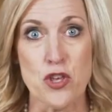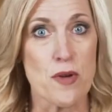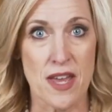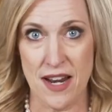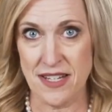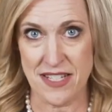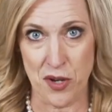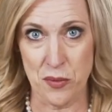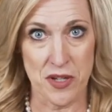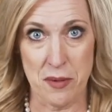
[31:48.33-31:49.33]
you cannot
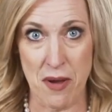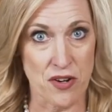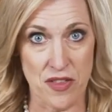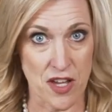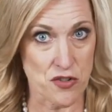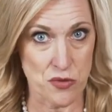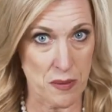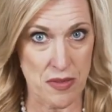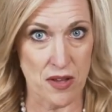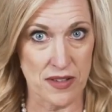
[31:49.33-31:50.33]
take William out of the country
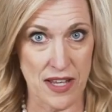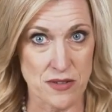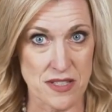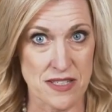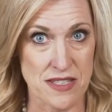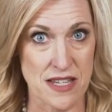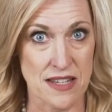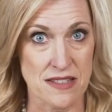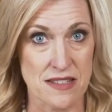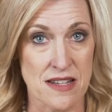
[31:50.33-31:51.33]
without Leo's
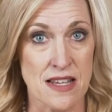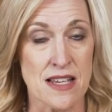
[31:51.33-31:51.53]
consent.